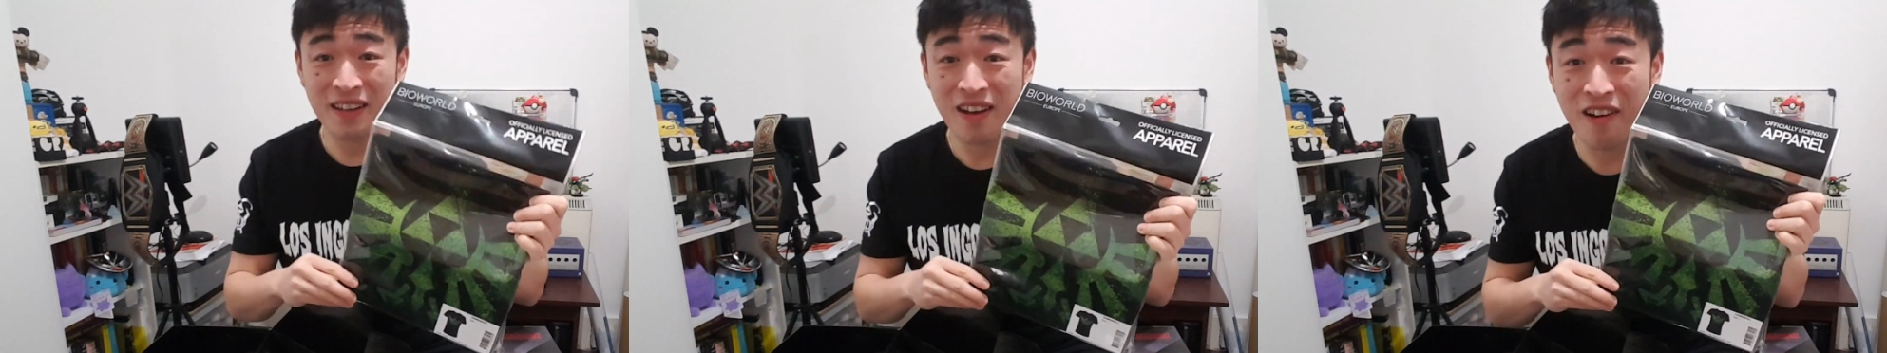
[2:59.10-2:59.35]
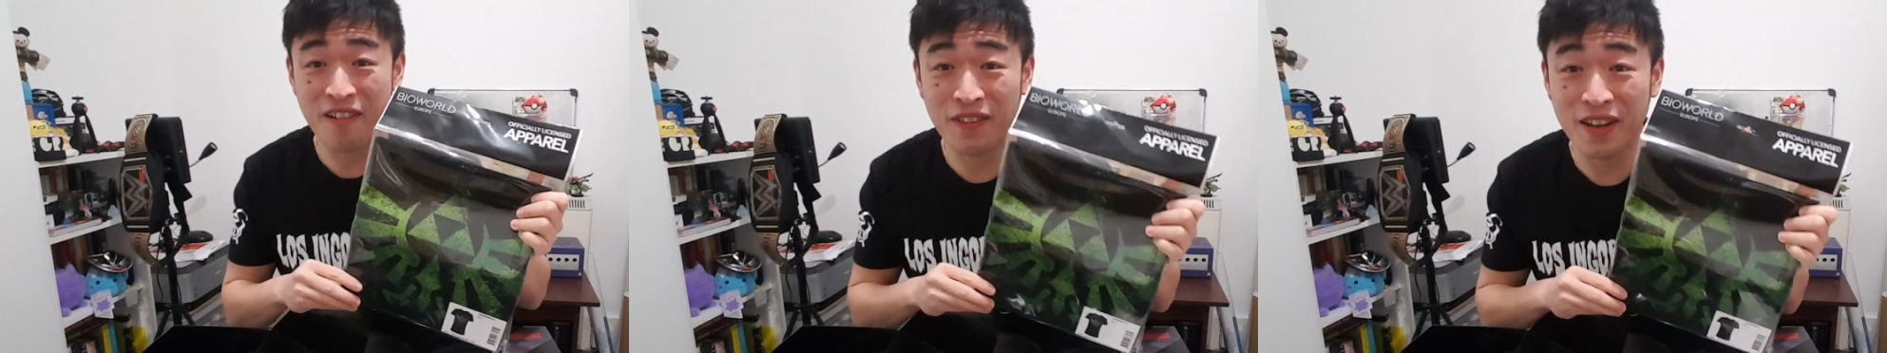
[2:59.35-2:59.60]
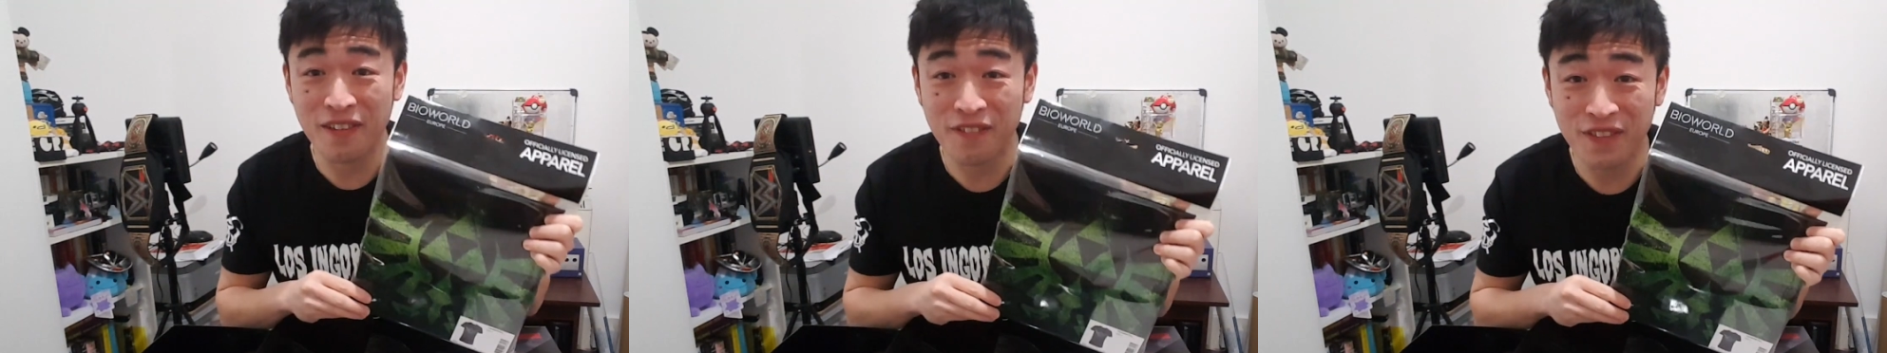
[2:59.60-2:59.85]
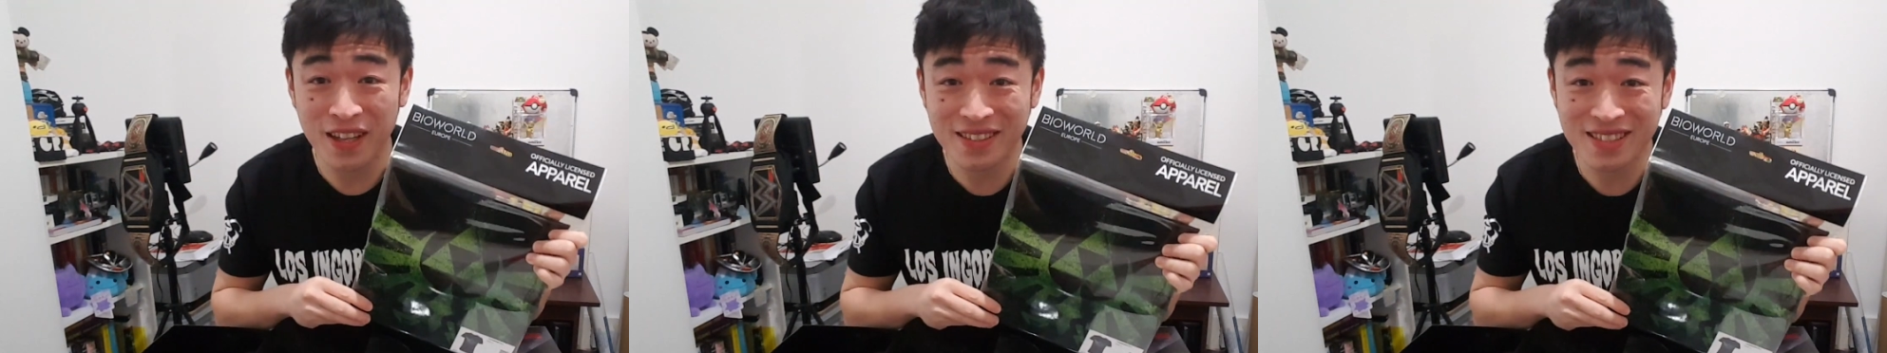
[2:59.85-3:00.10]
Hopefully it
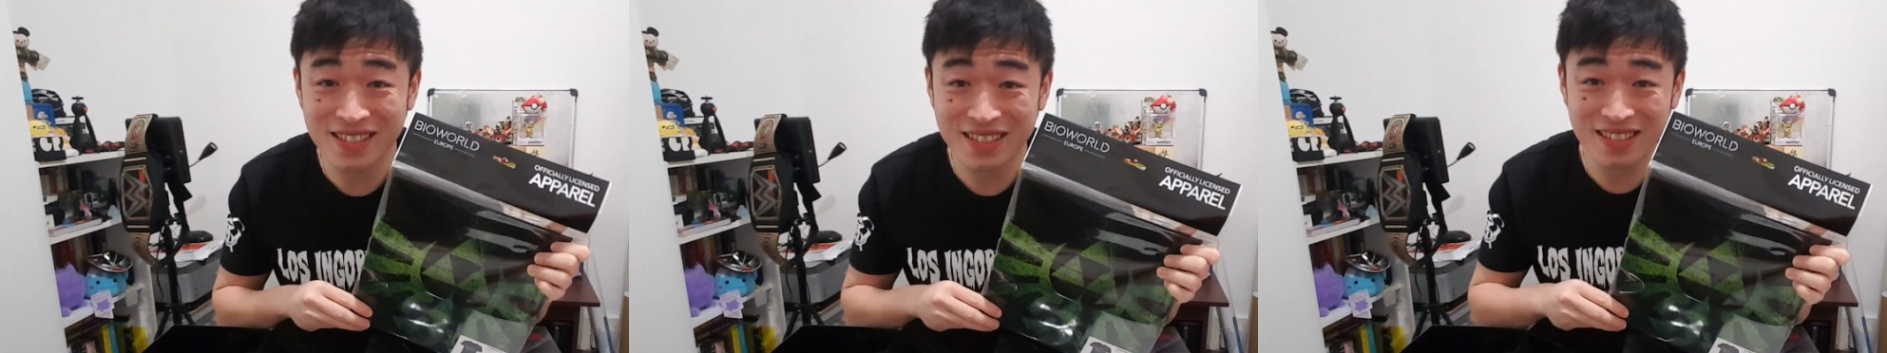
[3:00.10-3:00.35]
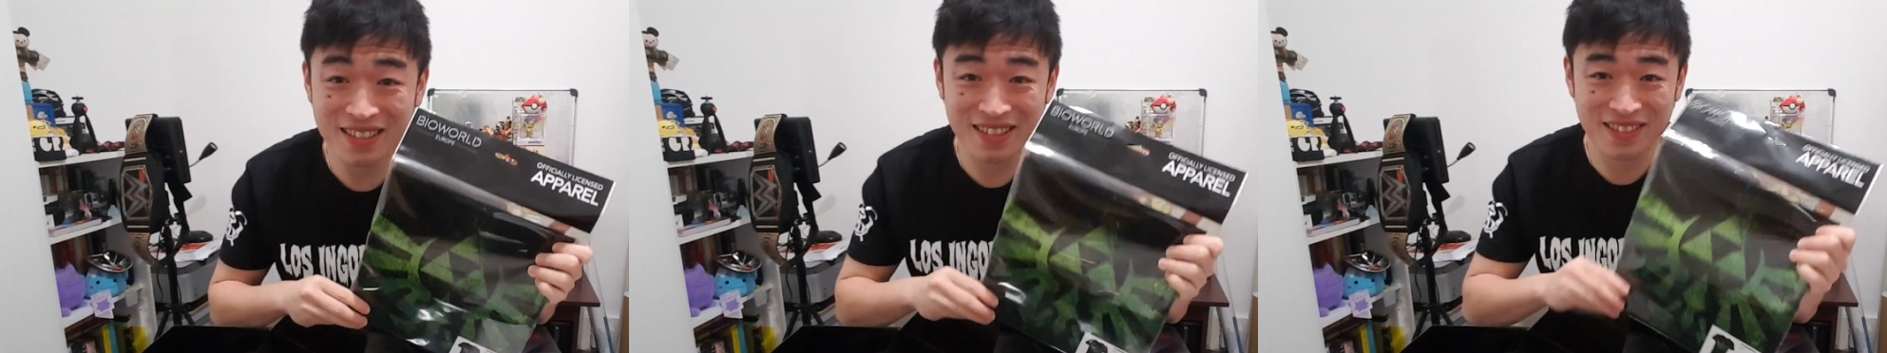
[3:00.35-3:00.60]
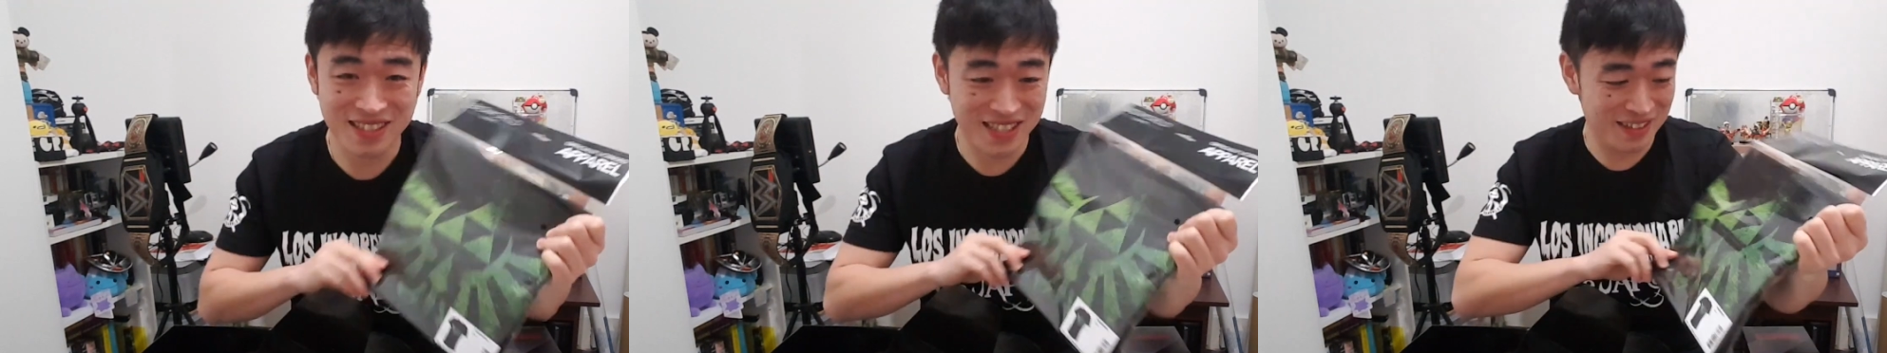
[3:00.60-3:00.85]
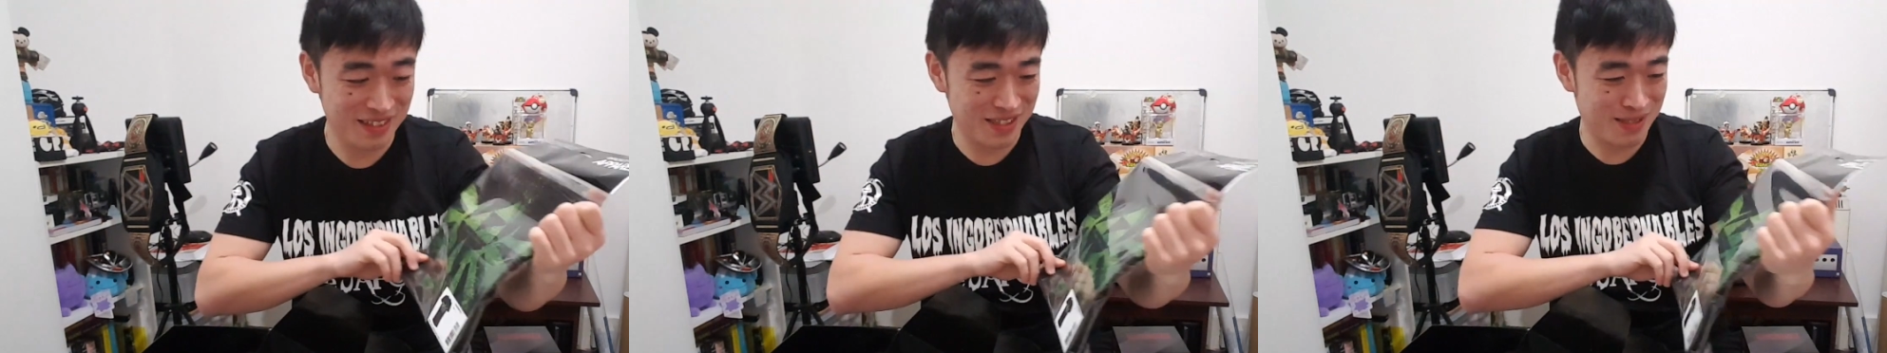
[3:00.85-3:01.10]
fits, because
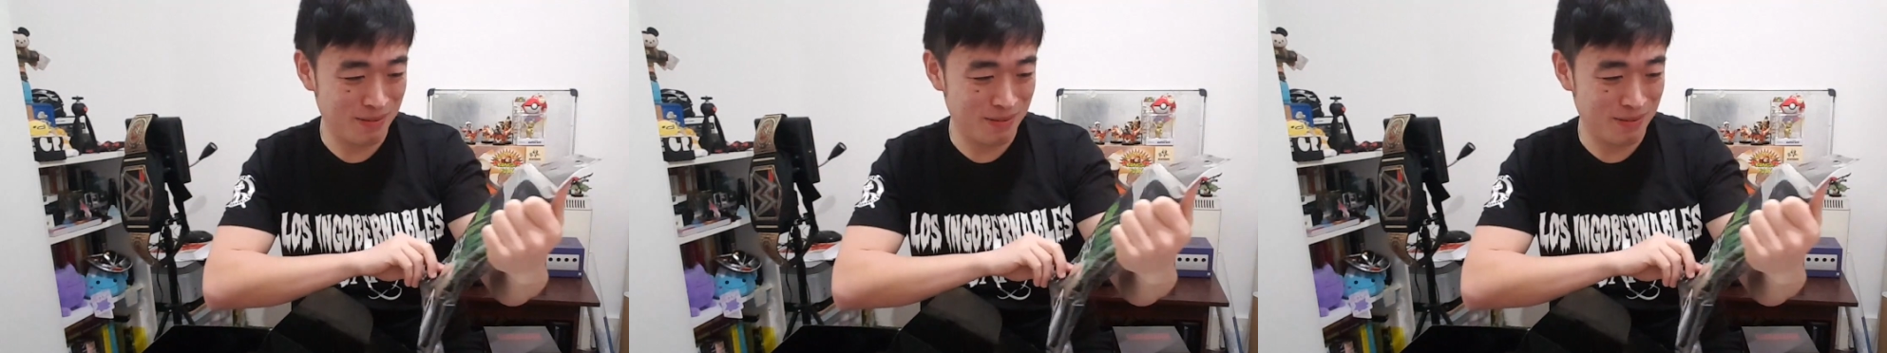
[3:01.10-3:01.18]
it looks